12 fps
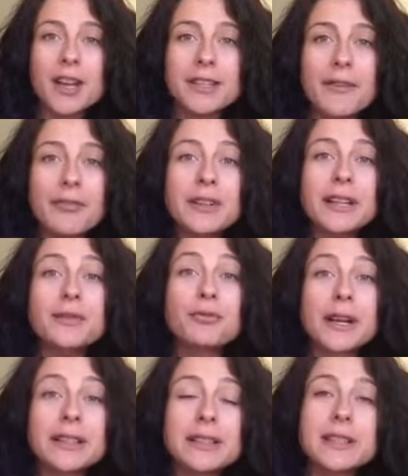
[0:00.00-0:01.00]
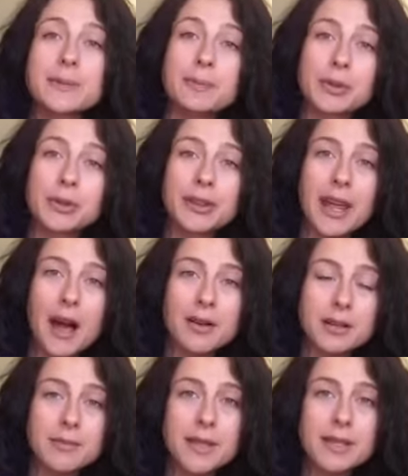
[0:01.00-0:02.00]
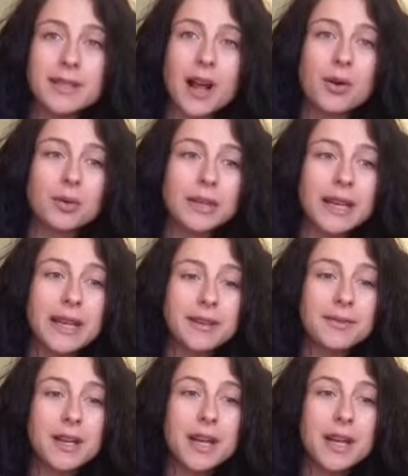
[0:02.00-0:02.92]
Definitely read this book, The Alchemist. I'll leave